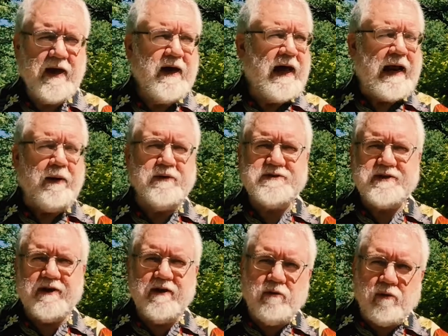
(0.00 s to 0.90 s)
I was
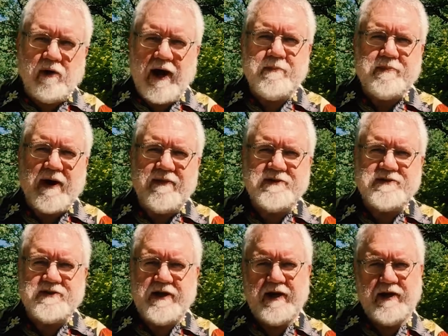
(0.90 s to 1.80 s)
sitting right by the
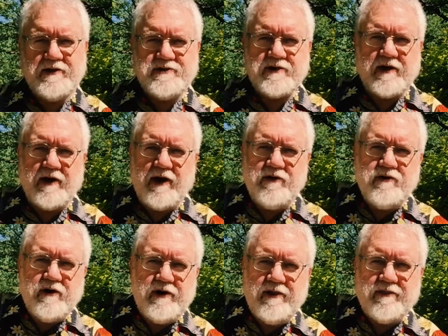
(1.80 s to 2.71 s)
stage,
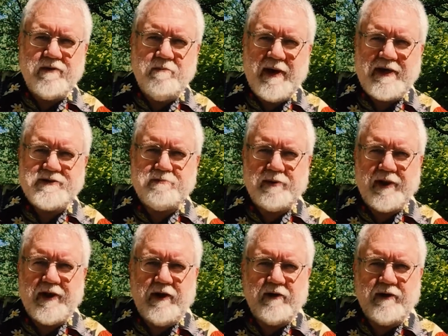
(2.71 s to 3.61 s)
underneath the bass
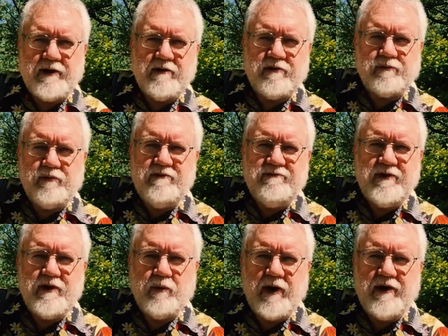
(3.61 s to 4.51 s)
player and 3
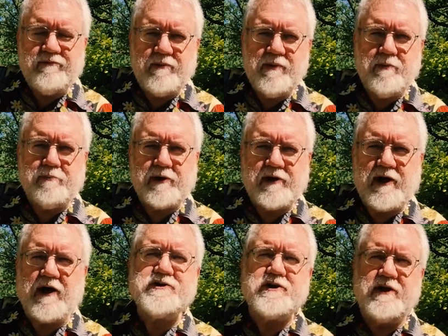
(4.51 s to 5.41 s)
feet away from the
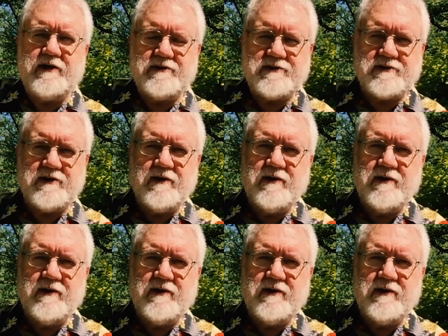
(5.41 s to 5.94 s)
percussionist.